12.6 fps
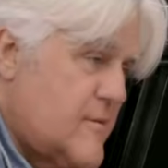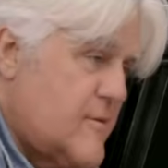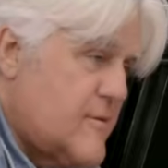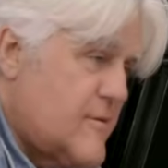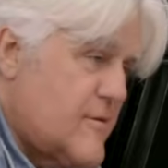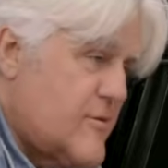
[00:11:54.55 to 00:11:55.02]

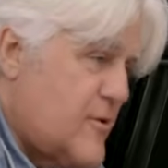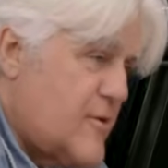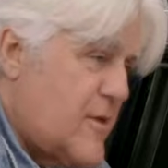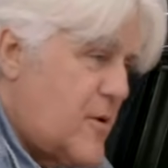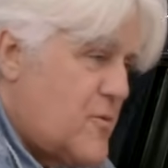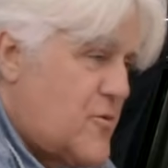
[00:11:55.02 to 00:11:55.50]

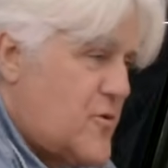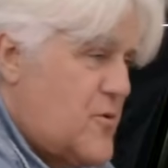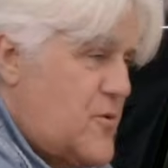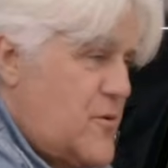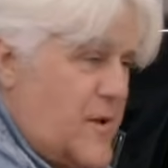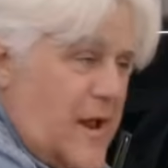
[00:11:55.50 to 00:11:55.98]
thought that was
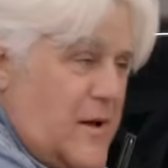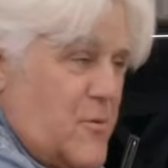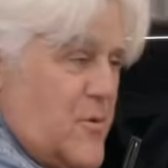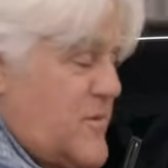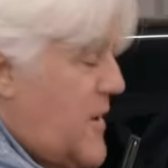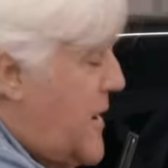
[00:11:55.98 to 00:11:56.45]
cool, and it
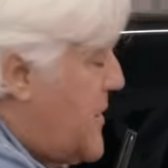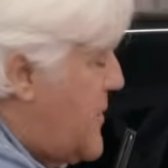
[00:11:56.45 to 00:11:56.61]
was kind